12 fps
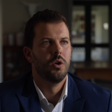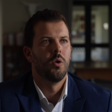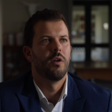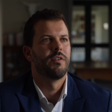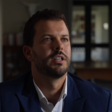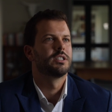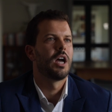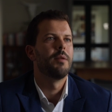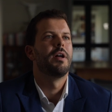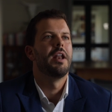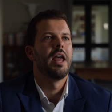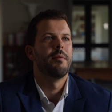Or if I sign
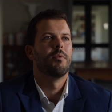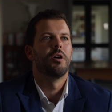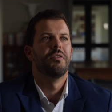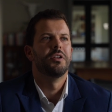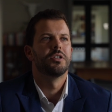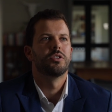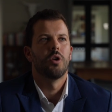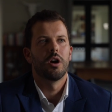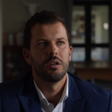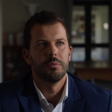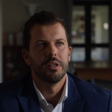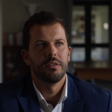my name on this
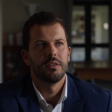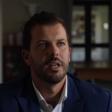document,